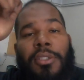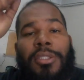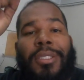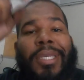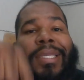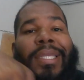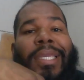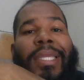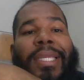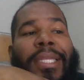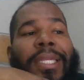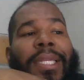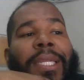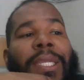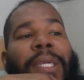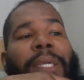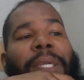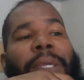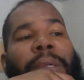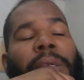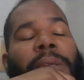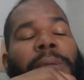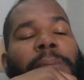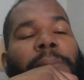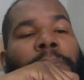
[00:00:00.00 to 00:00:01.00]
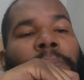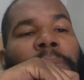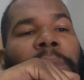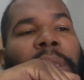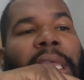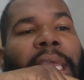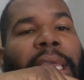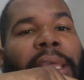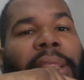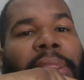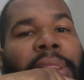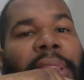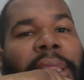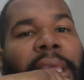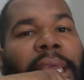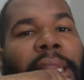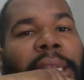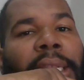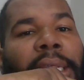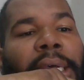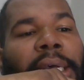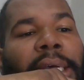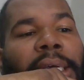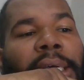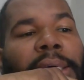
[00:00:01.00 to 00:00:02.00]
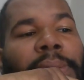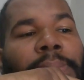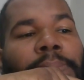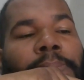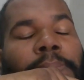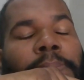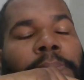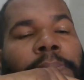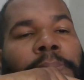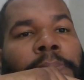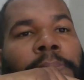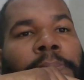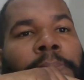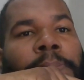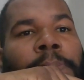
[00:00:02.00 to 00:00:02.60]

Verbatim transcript: So I'll get it here and then um,